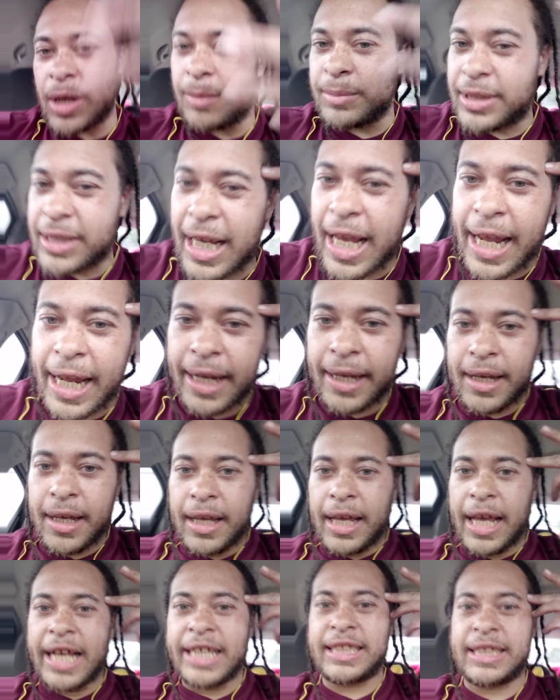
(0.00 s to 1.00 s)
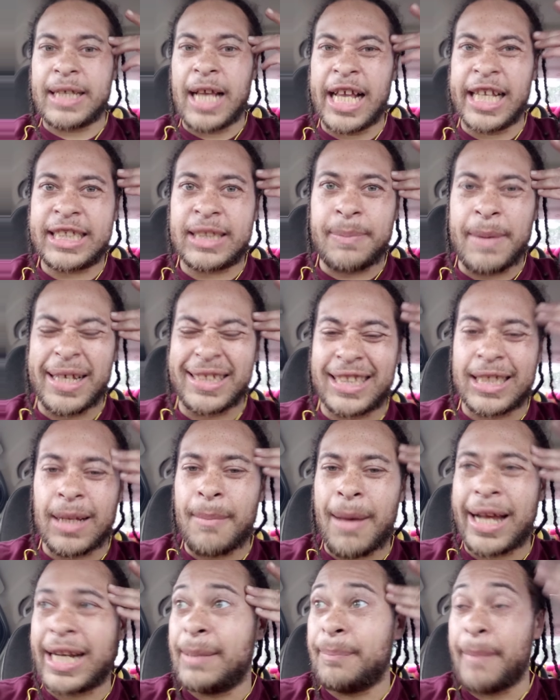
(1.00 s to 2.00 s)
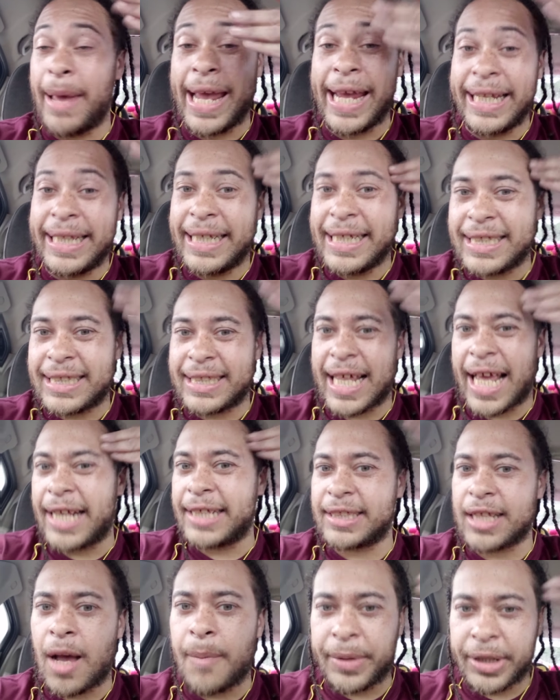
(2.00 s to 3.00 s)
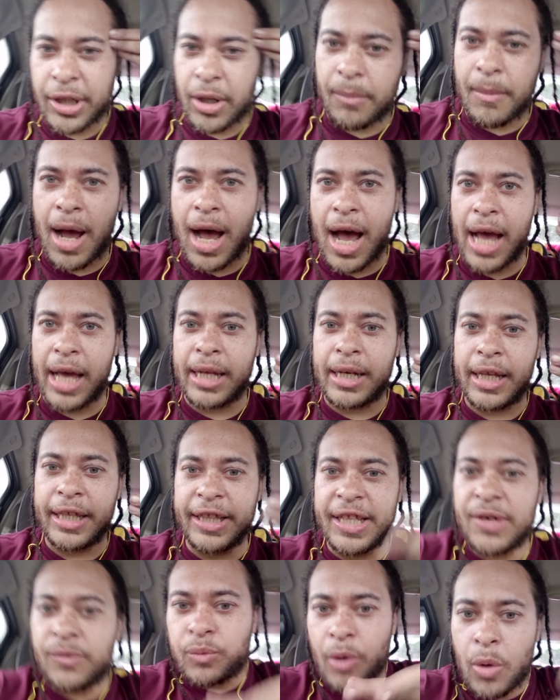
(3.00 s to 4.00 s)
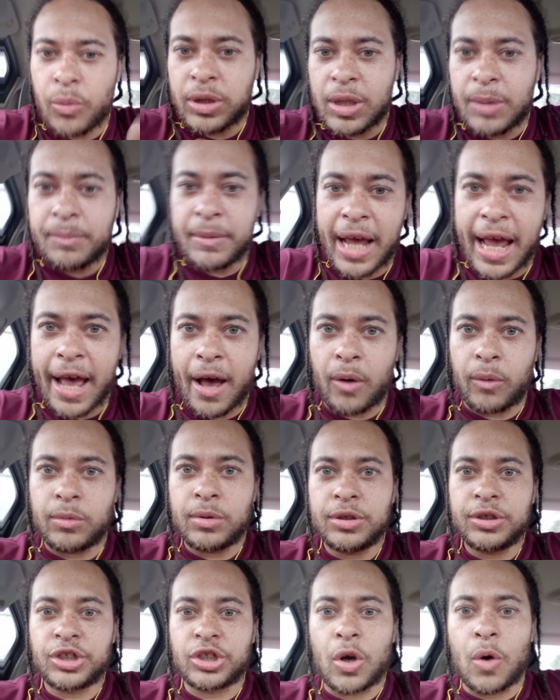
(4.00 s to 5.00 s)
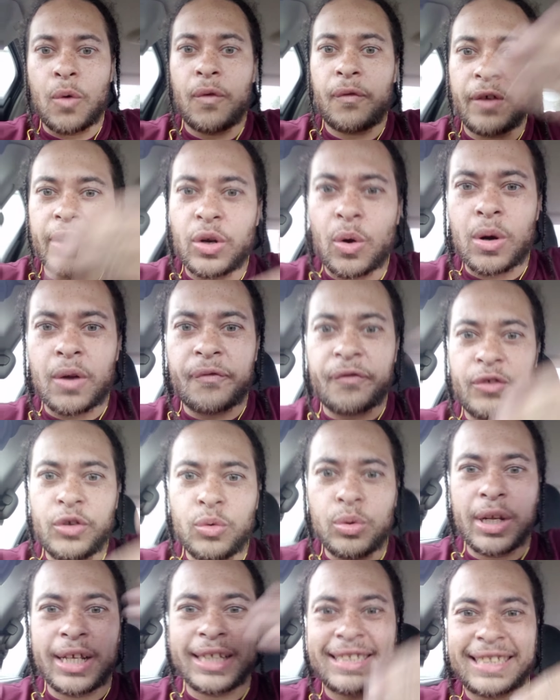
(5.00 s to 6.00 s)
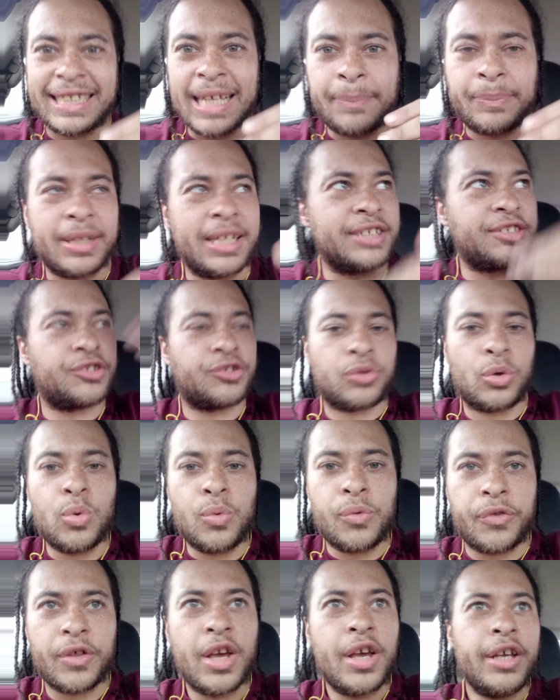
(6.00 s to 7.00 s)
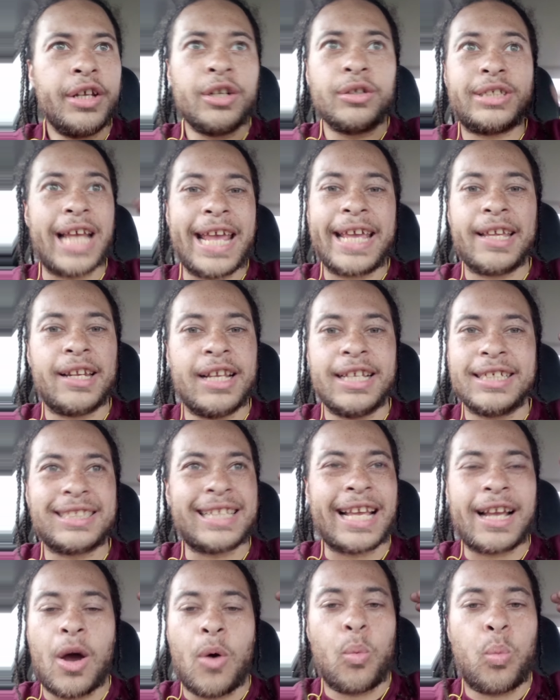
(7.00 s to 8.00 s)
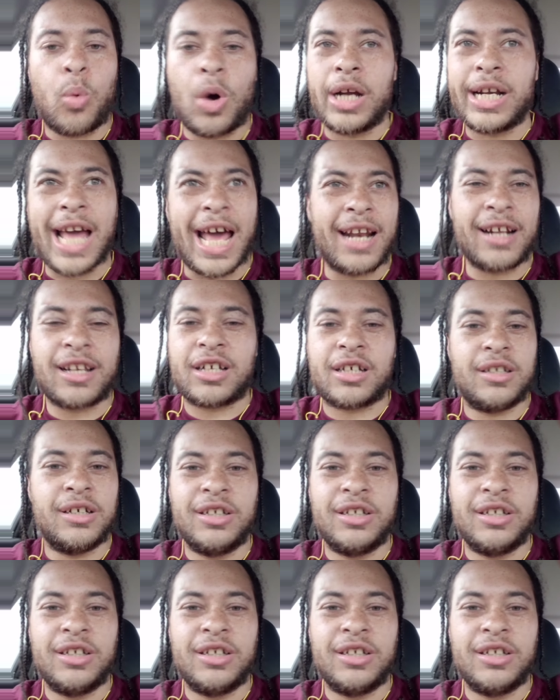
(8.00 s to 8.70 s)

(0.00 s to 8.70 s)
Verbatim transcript: what I'm saying. It's, it's man, somebody made these things up in their mind and then wrote them down. So in order for you to accept it as truth, you're taking it's like a one out of